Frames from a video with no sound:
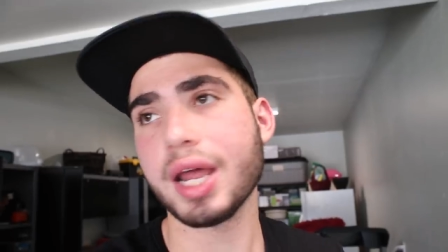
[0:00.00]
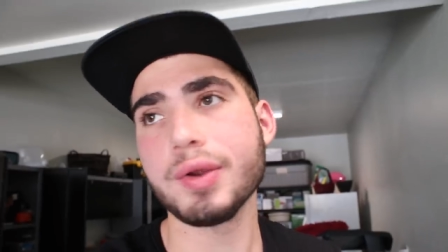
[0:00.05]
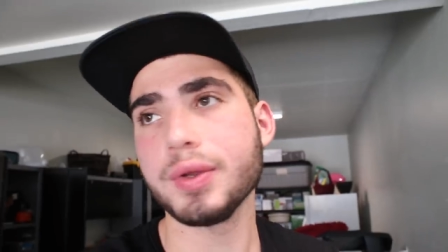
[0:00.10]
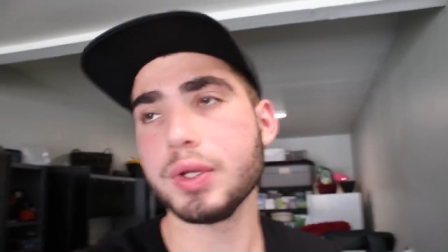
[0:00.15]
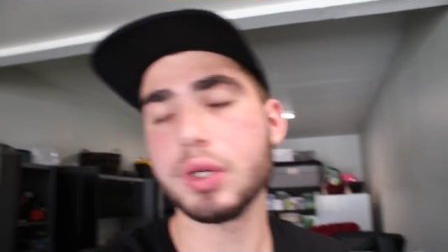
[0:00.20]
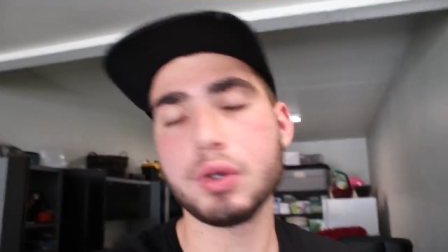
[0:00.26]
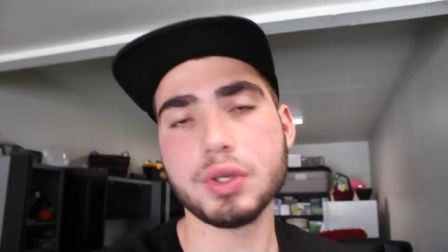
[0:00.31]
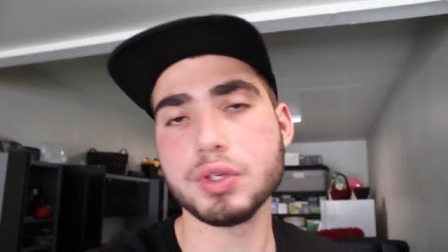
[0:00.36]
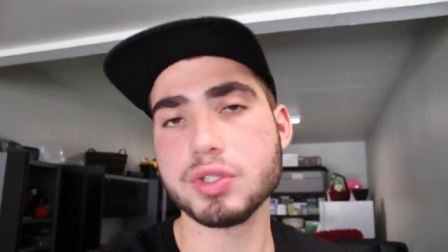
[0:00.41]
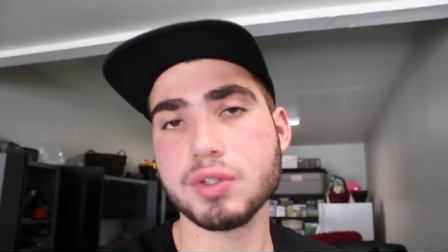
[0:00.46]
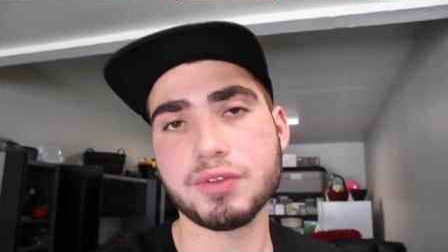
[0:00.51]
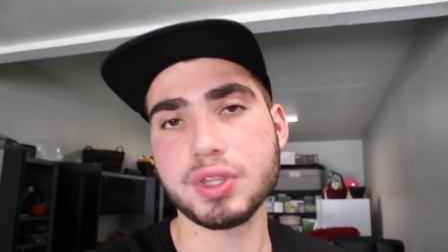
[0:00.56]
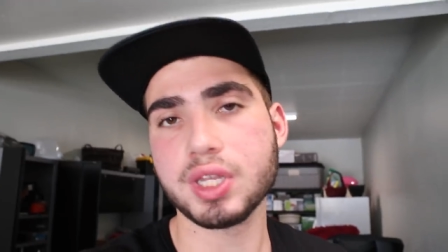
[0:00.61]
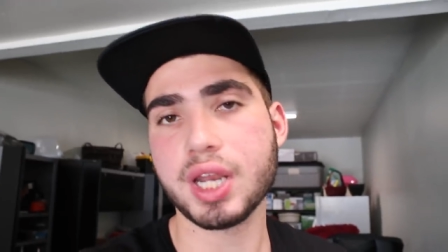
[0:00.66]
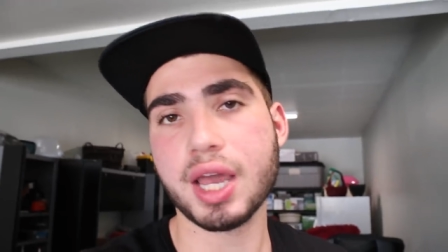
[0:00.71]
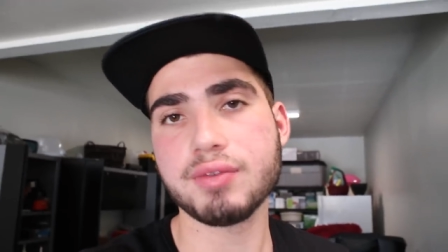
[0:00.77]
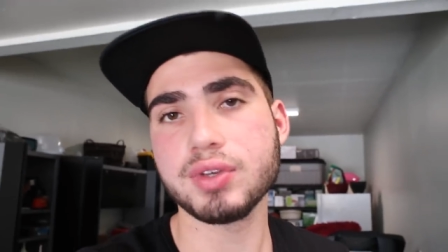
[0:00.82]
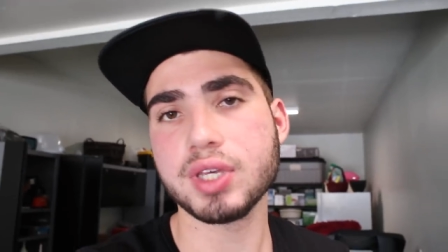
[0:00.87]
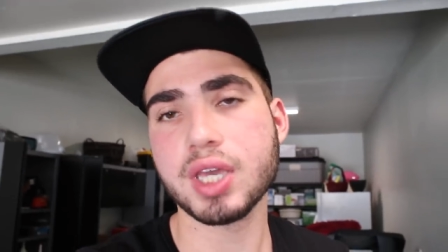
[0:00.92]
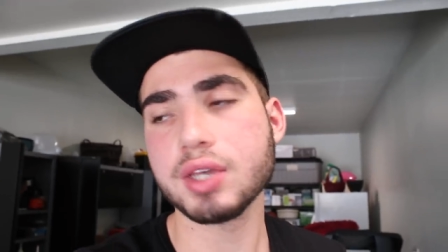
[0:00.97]
I really don't use it for the
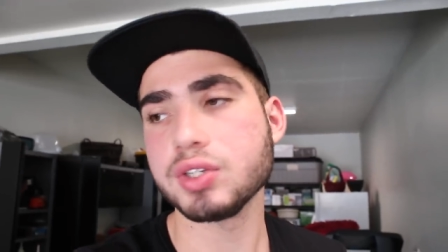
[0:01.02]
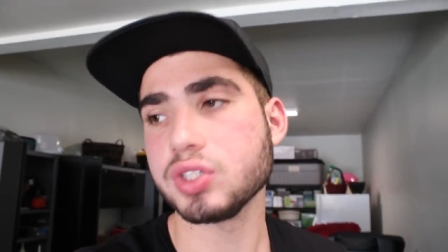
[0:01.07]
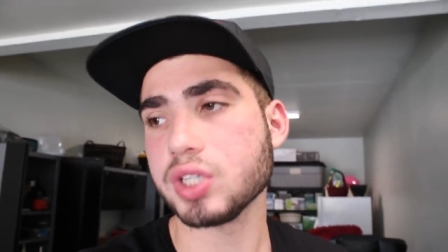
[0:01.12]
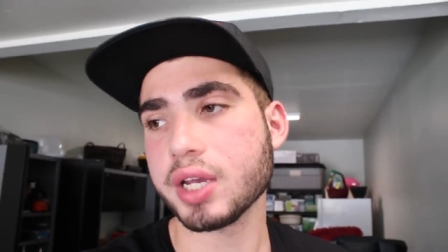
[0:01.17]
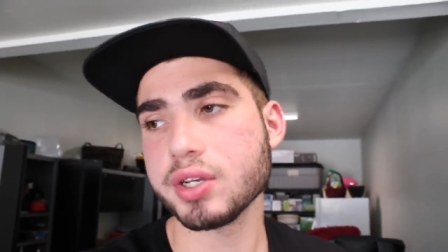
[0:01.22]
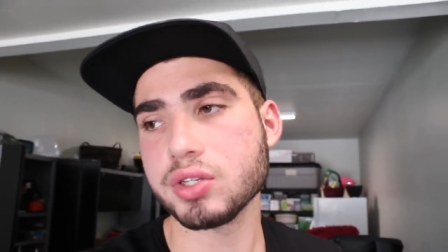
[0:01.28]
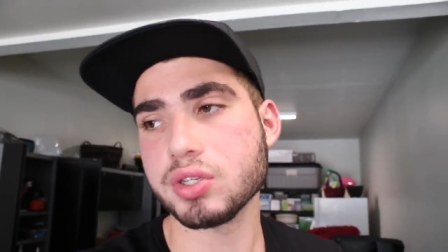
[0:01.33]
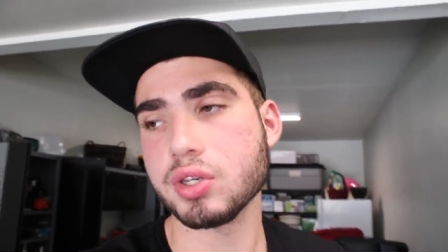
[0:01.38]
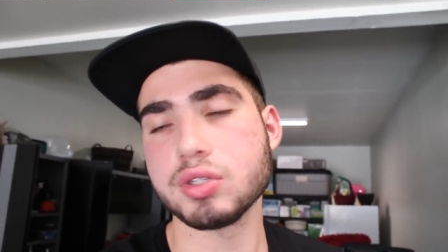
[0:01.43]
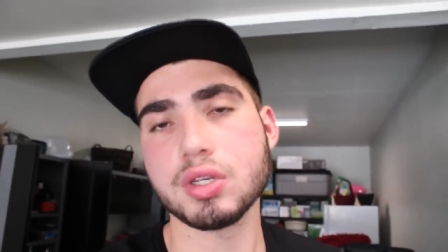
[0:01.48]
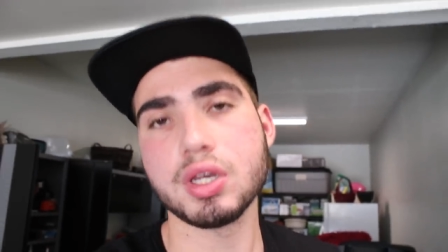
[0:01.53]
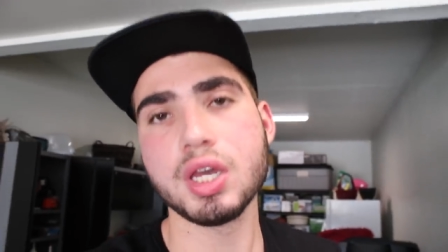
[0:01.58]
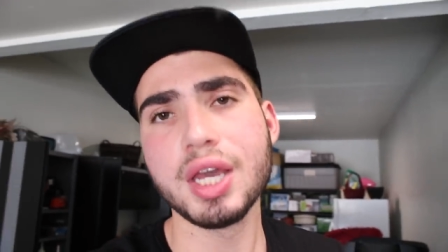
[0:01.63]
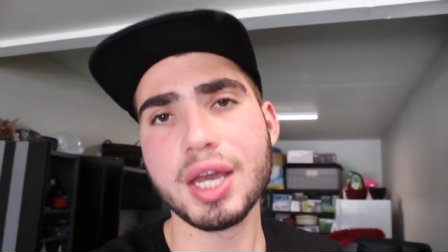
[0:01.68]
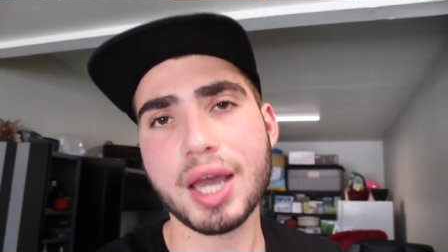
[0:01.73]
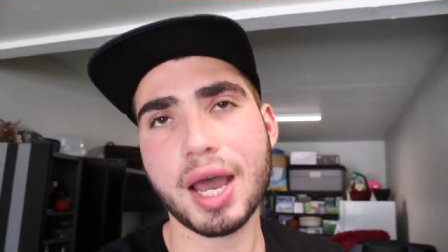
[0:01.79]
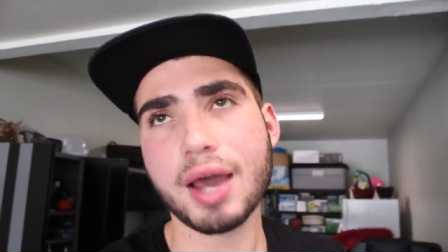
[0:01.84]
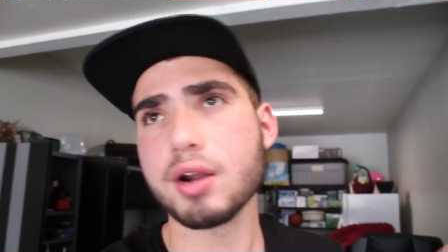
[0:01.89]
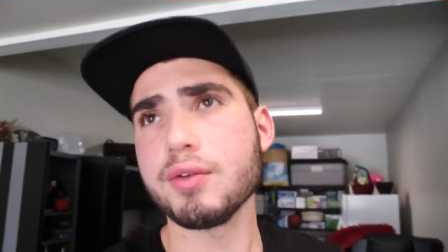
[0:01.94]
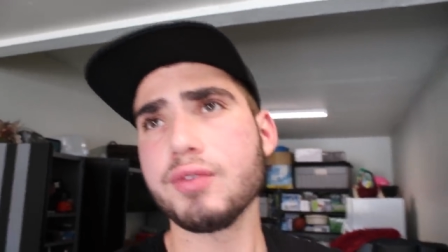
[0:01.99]
navigation. I just use it,
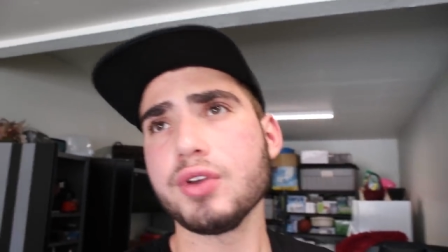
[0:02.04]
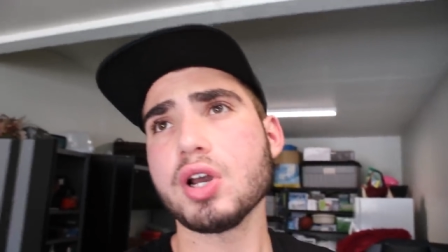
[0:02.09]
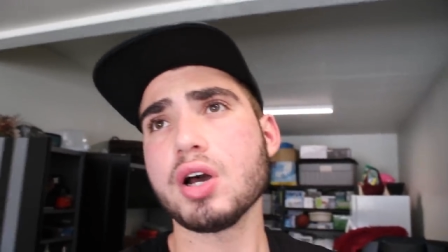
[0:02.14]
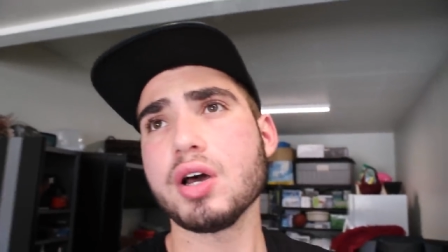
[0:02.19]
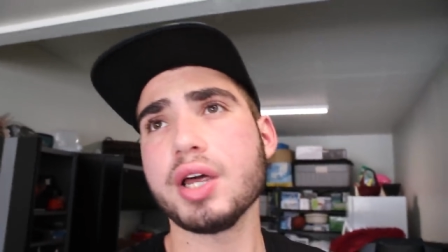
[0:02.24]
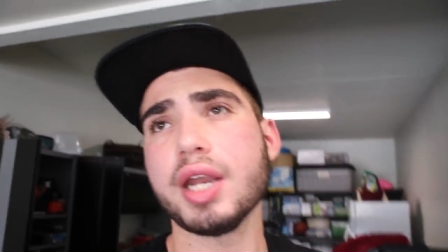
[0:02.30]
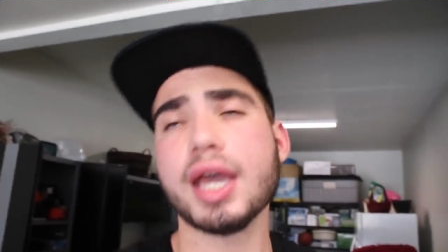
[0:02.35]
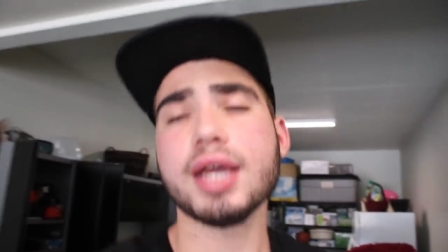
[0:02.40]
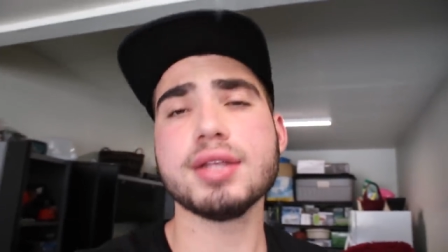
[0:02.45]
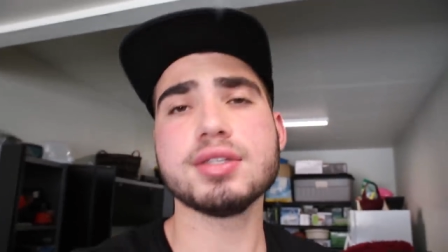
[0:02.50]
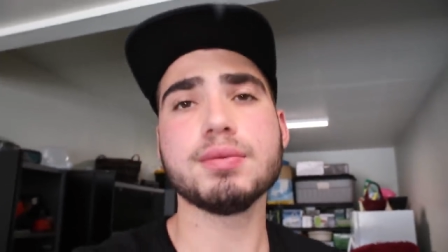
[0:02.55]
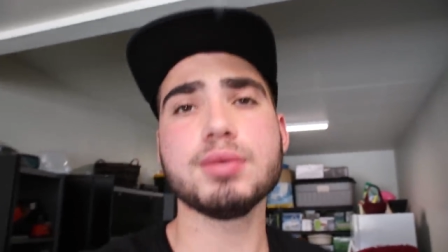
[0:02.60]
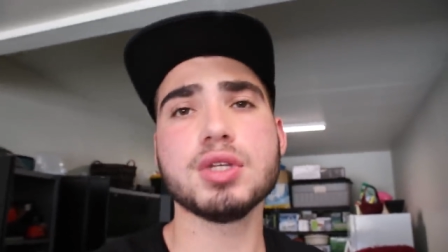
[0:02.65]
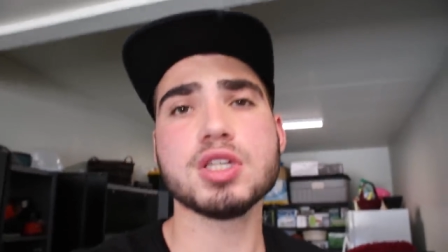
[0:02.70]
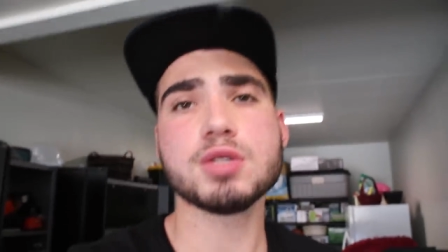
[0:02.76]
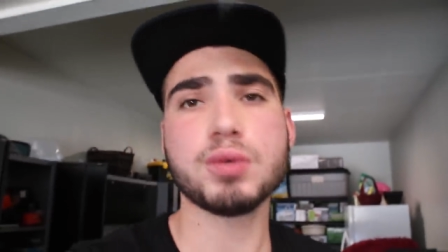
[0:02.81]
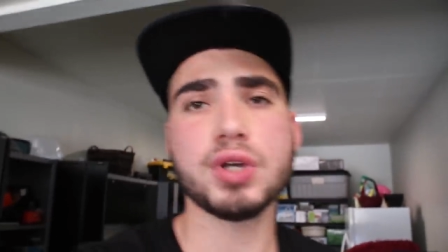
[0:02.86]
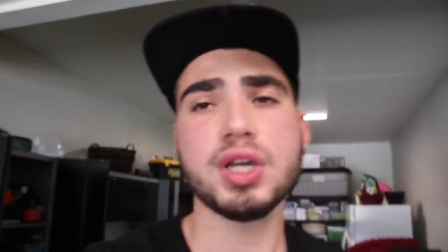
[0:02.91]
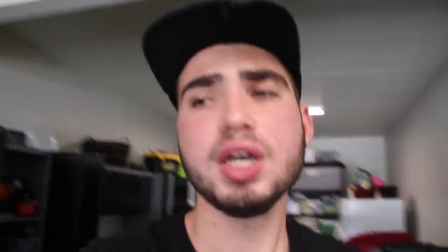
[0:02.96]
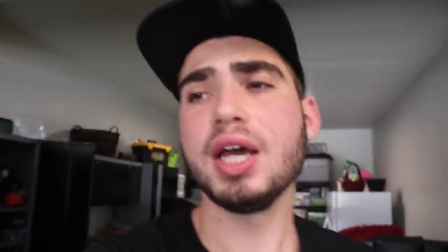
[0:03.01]
I don't know if you call it a heads up
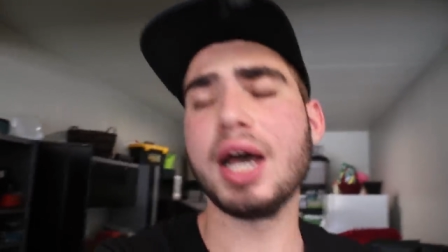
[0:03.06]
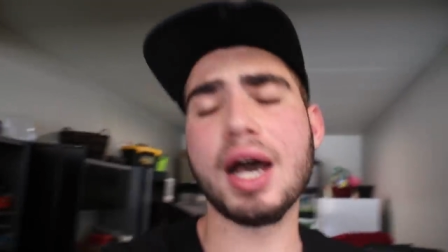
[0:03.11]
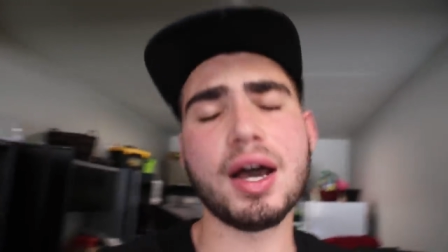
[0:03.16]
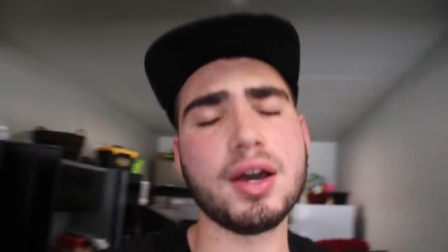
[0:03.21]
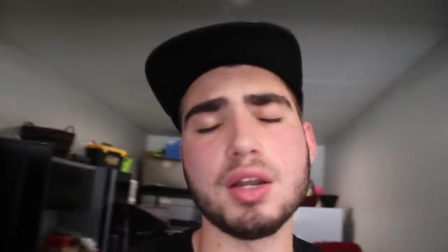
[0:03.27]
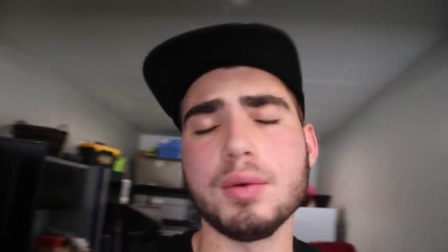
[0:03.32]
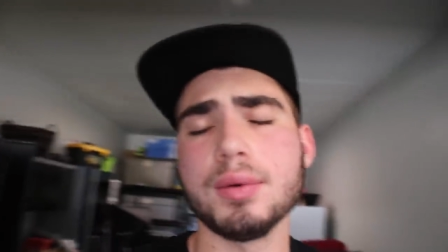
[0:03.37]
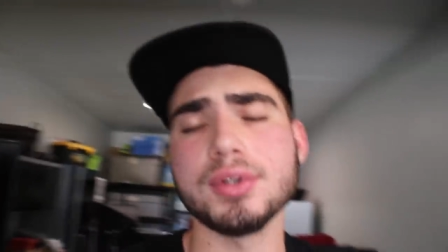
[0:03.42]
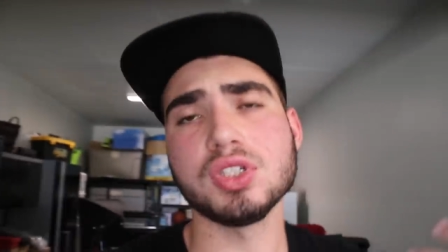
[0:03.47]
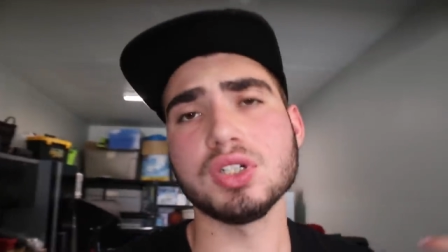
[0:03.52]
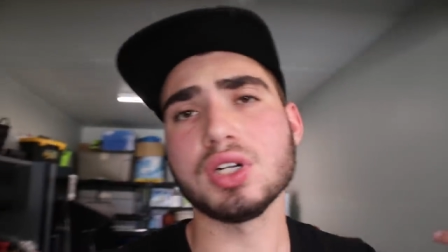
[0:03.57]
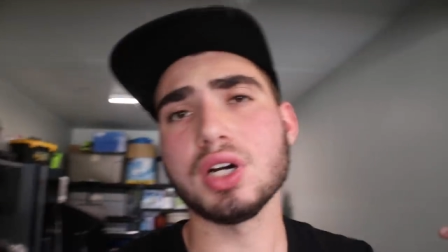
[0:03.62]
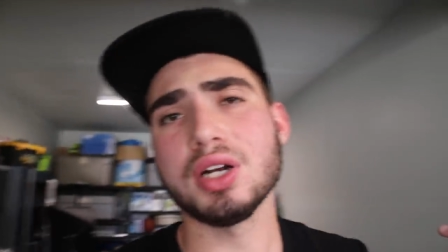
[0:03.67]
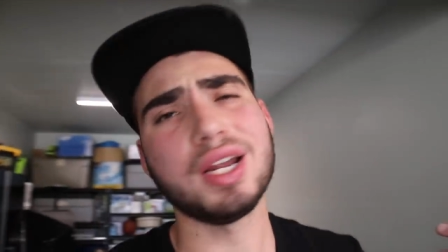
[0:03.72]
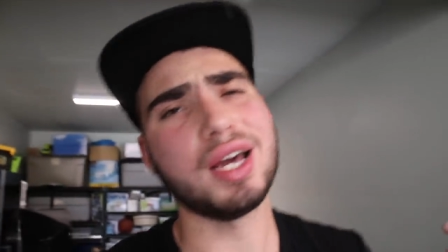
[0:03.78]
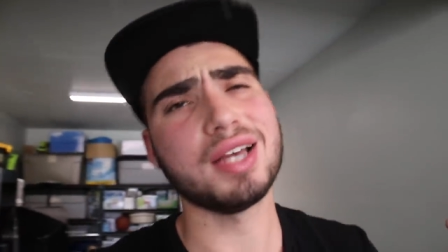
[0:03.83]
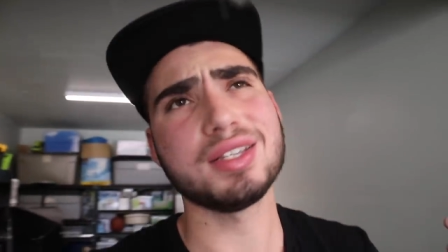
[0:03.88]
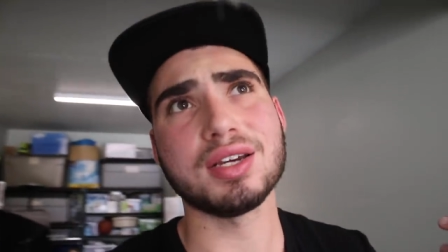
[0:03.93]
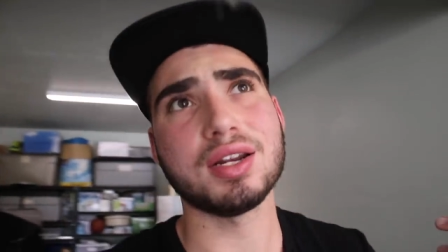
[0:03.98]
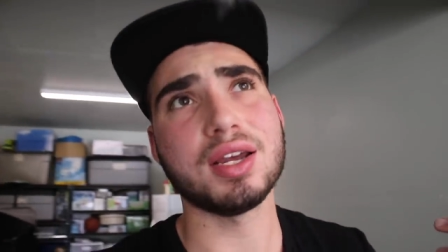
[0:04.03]
display. I don't know what you call it.
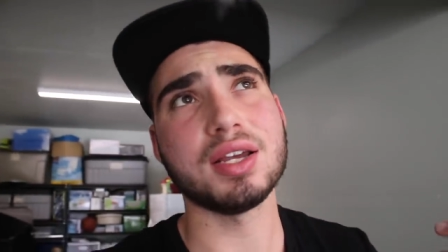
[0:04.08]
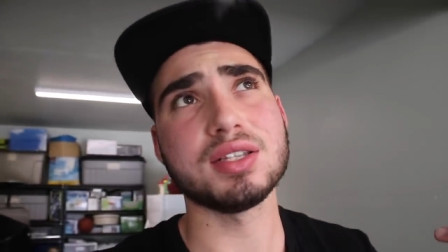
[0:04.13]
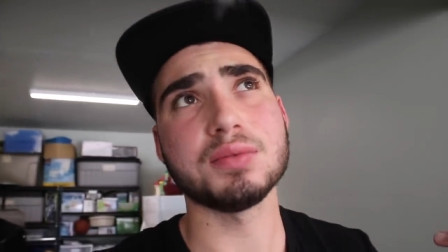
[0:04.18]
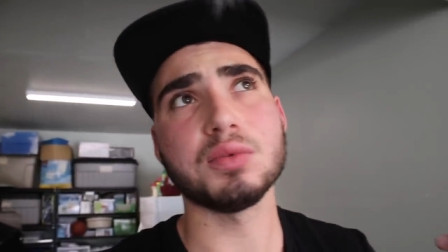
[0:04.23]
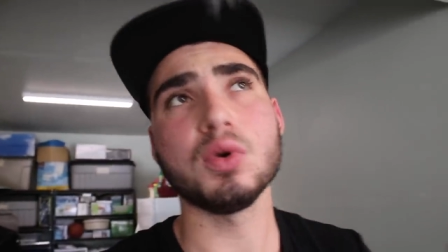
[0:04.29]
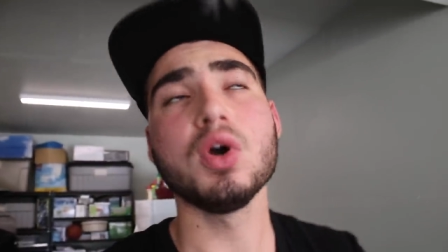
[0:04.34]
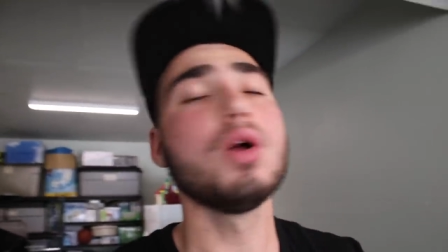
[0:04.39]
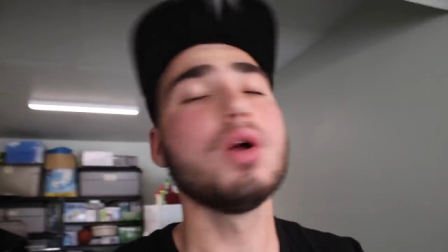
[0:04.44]
Nah, it's not a heads up,